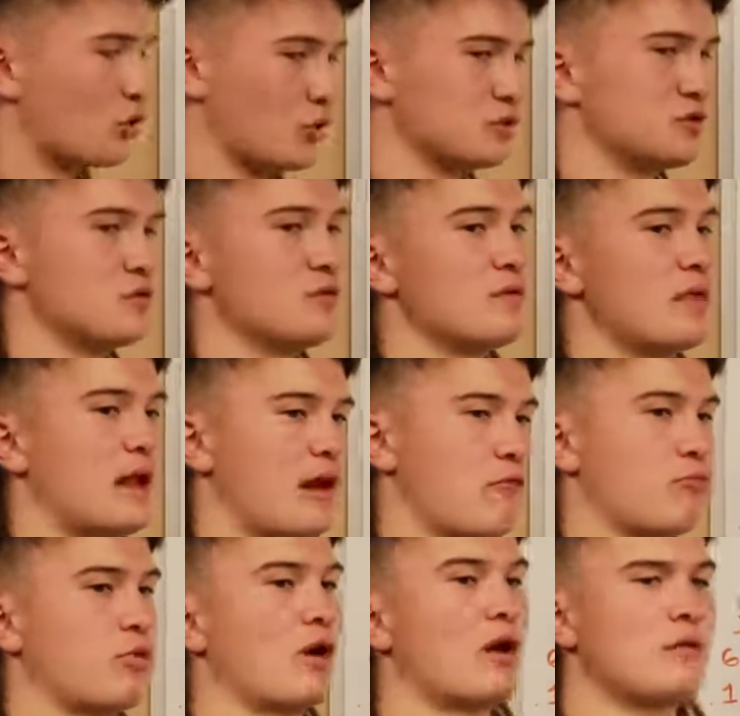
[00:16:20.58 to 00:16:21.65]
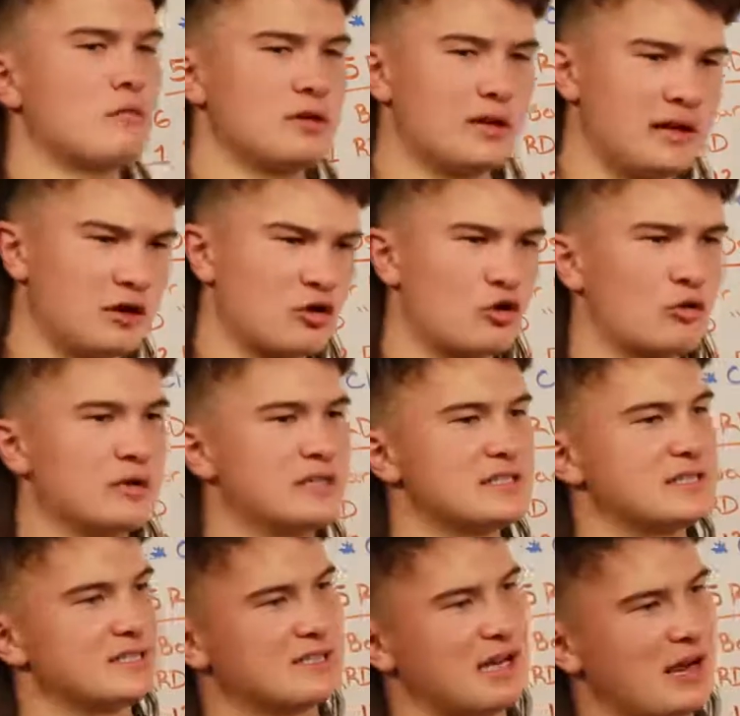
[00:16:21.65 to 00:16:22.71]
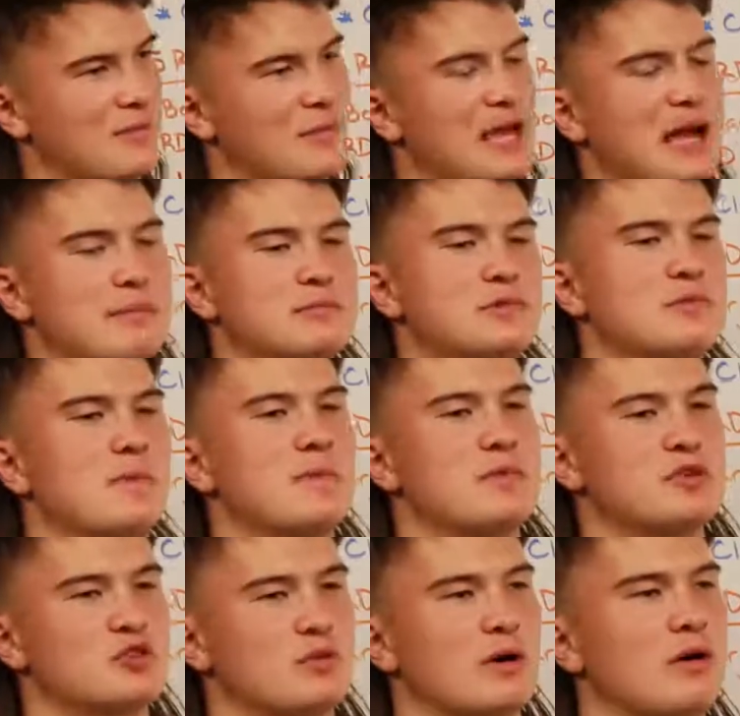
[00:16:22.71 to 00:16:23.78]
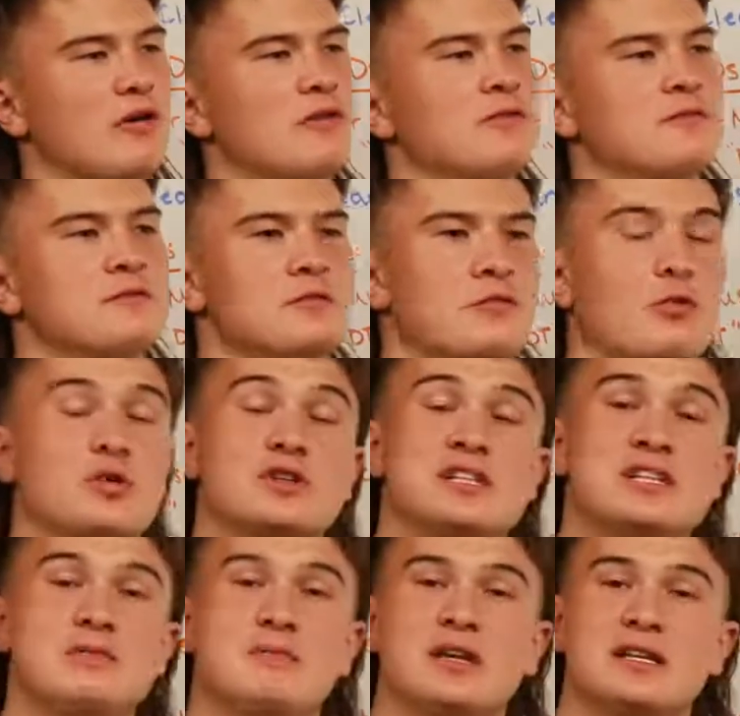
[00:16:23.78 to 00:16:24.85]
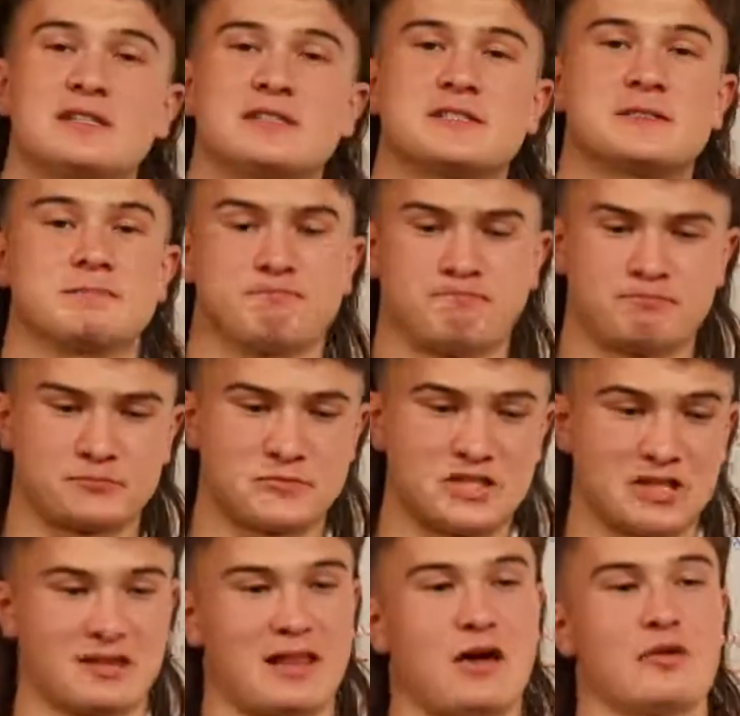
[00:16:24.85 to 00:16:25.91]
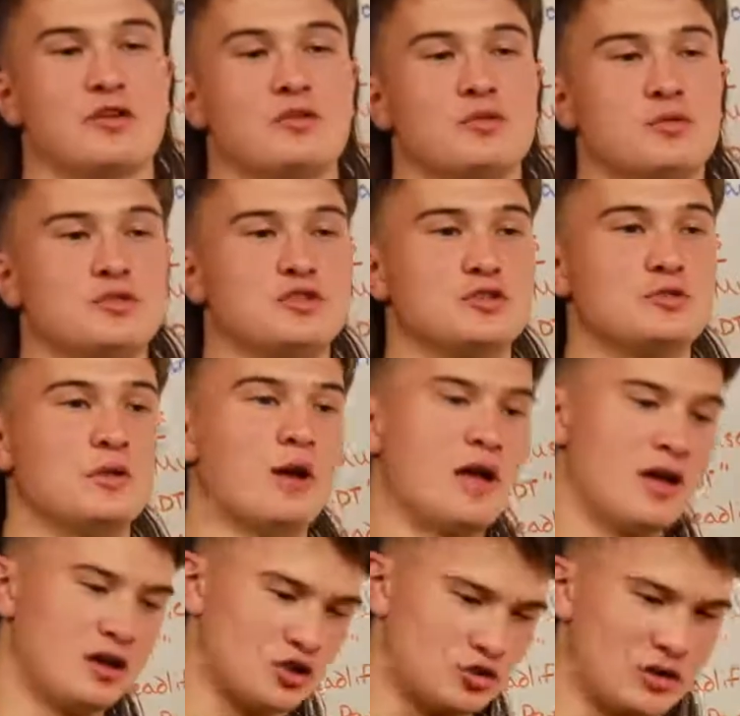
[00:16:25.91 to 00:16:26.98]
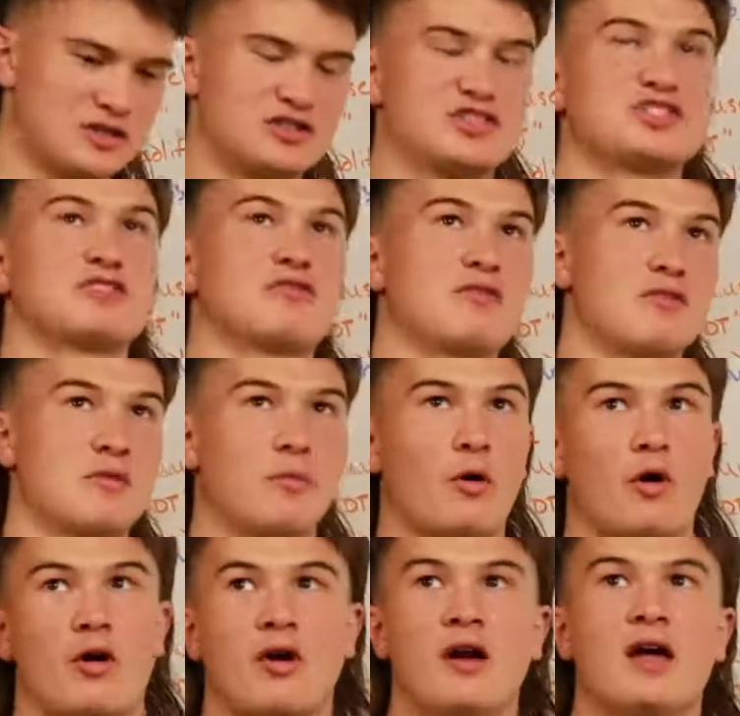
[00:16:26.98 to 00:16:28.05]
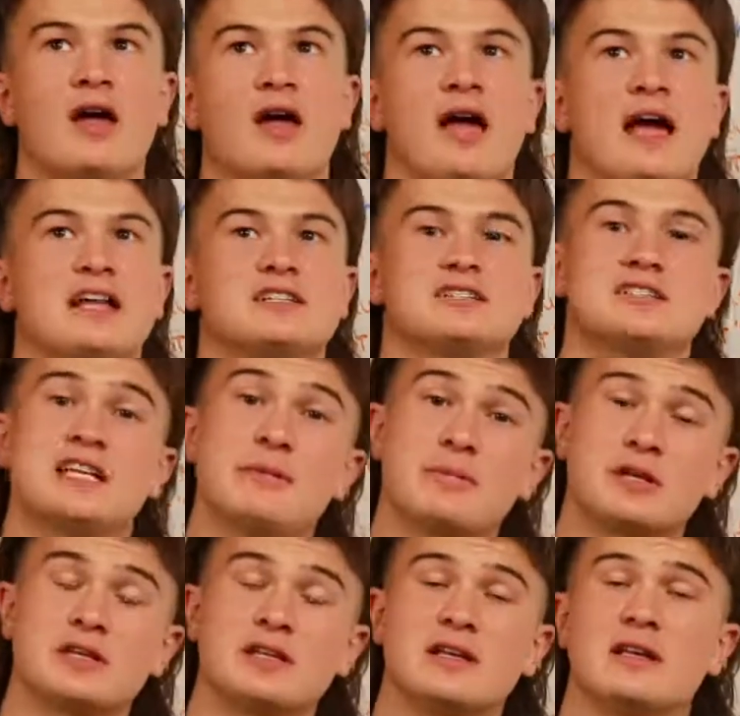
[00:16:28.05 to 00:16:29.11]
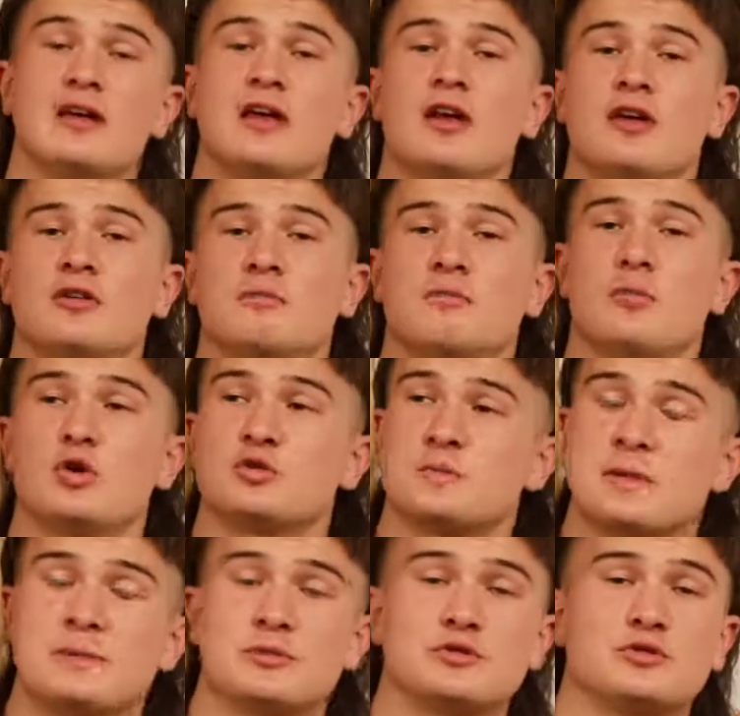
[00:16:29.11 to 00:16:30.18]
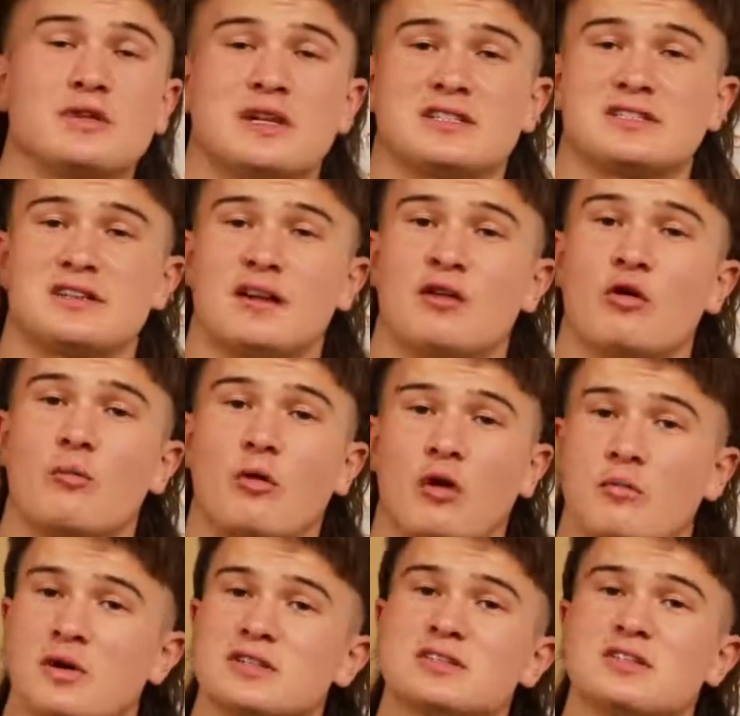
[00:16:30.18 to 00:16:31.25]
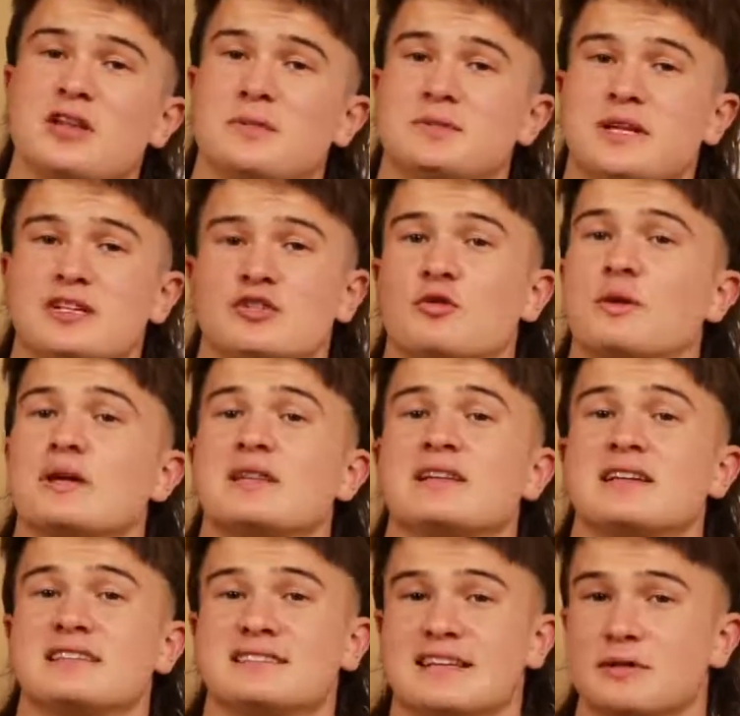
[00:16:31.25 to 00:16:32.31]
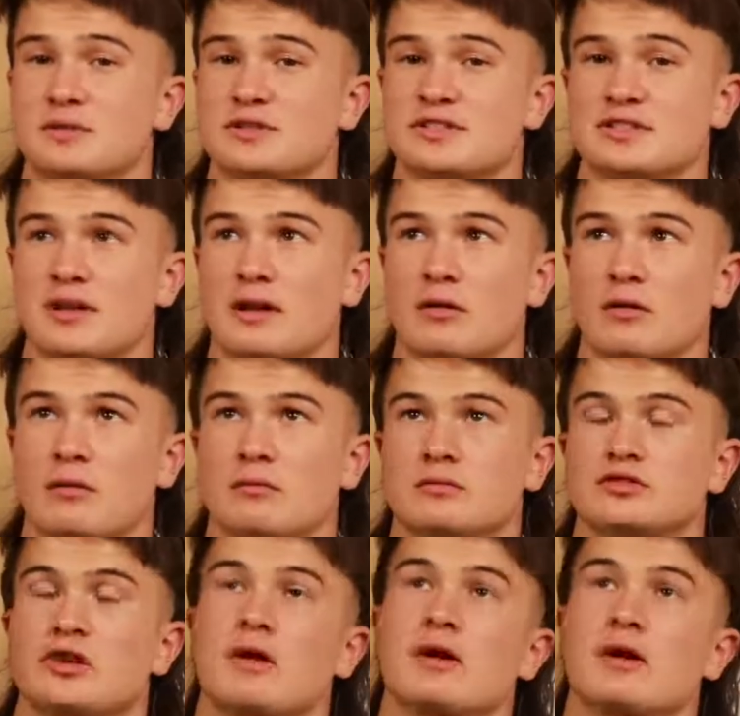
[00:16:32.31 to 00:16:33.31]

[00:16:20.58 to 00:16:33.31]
going to do that, I would probably increase the time cap to maybe 12 to 14 minutes to allow you to transition from the bar, as typically most people do not cycle bar muscle ups as quickly as they would cycle,